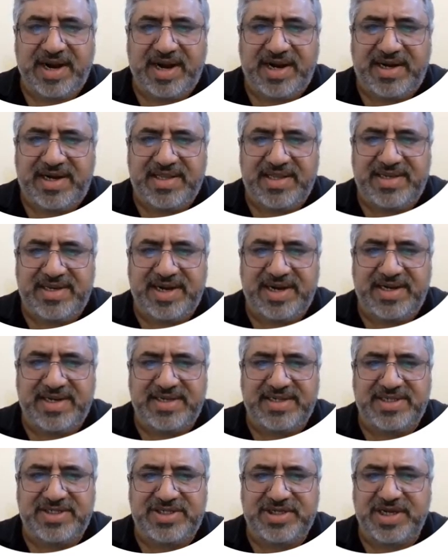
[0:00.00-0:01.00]

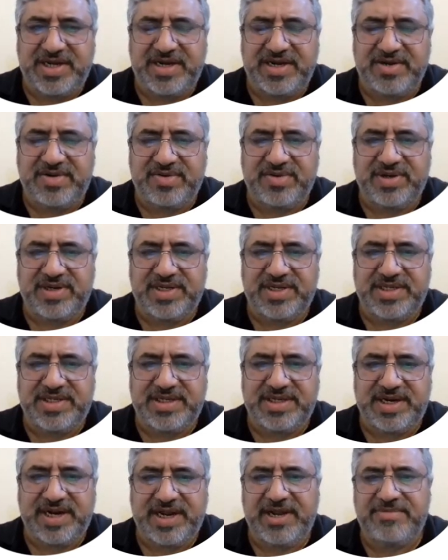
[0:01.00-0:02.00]
Understanding channel
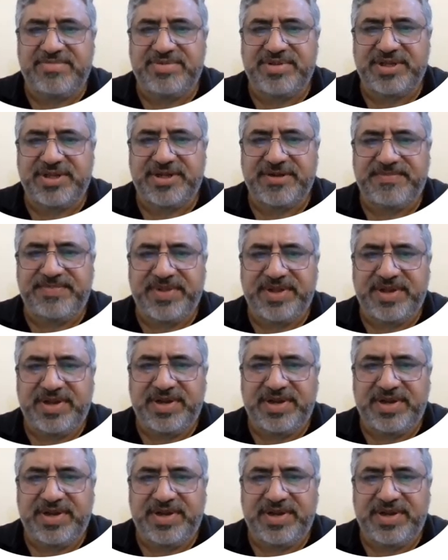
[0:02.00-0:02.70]
correlation helps to